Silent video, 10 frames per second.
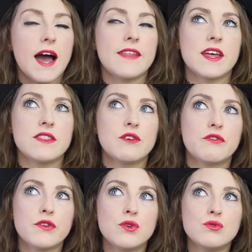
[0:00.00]
and then the
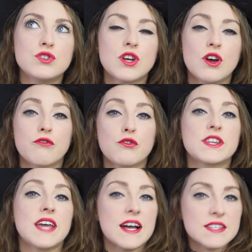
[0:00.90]
food for
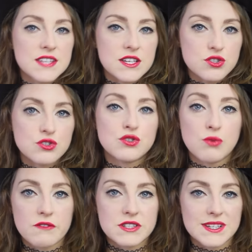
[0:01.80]
the ancestors
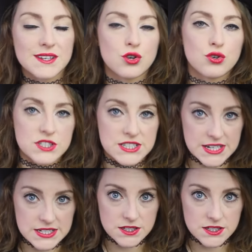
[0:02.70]
who obviously couldn't eat